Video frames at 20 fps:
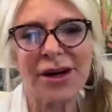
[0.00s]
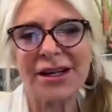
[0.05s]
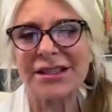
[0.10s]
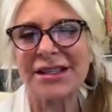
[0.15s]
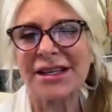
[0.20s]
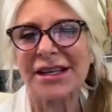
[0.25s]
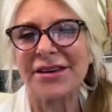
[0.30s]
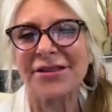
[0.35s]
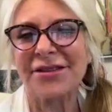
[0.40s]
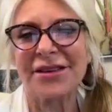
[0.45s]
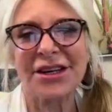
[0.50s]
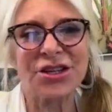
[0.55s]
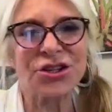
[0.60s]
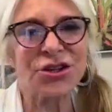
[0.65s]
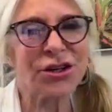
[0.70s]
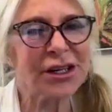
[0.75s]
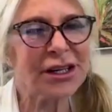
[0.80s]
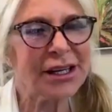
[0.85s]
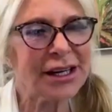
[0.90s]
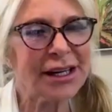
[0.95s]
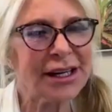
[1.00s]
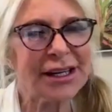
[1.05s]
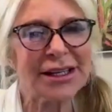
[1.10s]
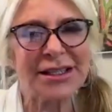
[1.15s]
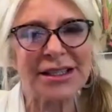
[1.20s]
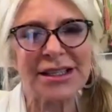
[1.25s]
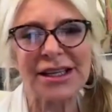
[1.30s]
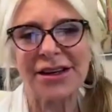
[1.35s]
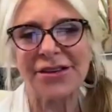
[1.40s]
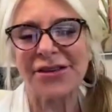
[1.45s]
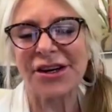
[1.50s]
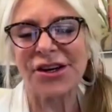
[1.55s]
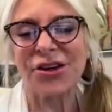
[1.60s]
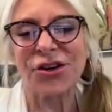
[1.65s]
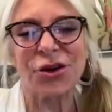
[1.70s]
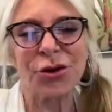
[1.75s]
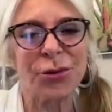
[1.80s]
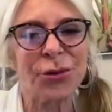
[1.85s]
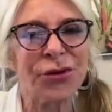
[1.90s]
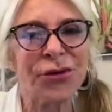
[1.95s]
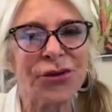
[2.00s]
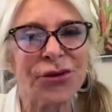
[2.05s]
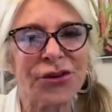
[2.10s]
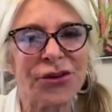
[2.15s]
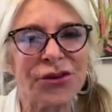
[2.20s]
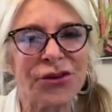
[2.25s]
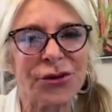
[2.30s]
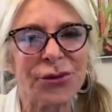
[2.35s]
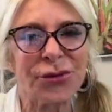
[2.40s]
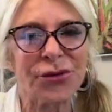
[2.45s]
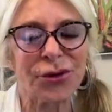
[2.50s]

It's going to affect your gut. It's going to affect your immune system.